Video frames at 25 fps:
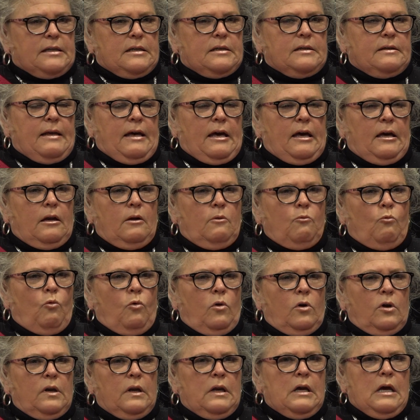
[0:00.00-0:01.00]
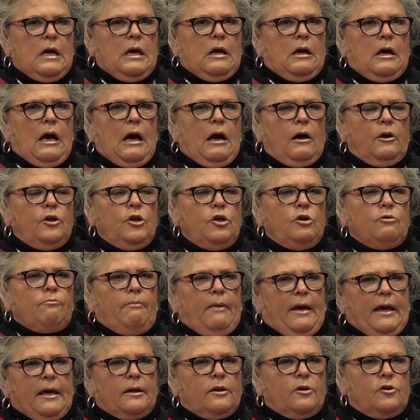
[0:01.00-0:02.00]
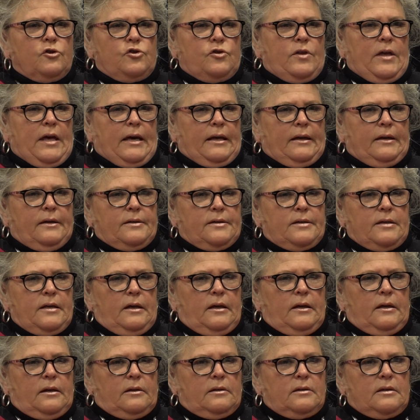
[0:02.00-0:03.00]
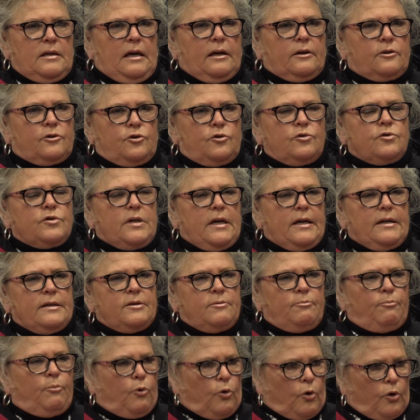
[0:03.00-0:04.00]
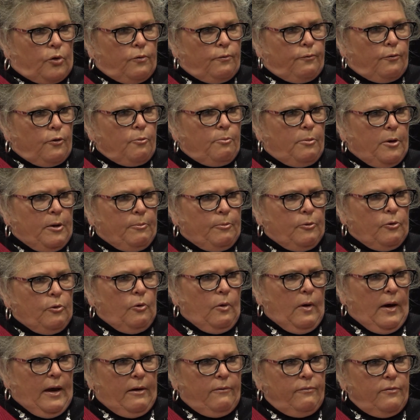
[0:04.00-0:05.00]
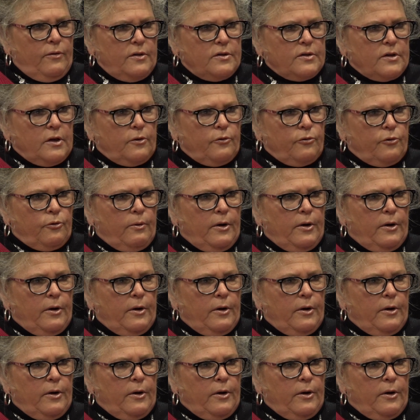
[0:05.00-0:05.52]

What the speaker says: Is that one? How do you manage that? Is exercise important for people who have this arthritis?